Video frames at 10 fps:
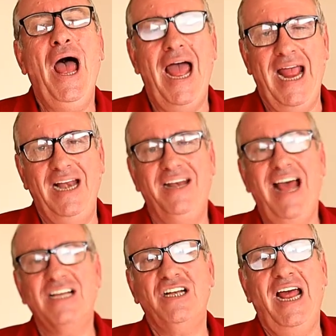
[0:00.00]
and
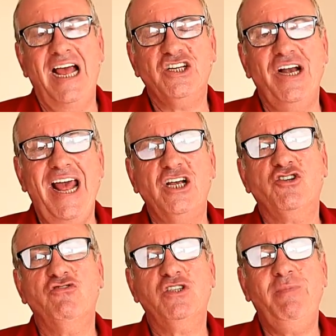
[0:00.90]
as, a, as an
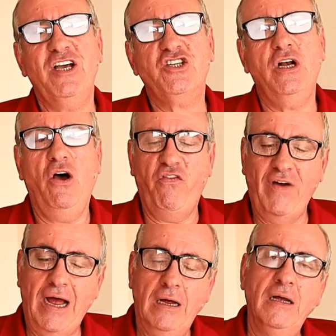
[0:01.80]
extra special
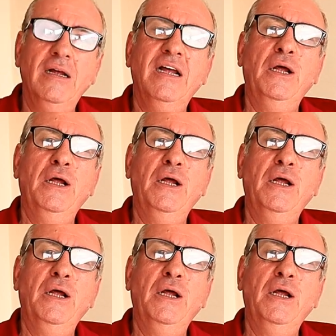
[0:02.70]
offer,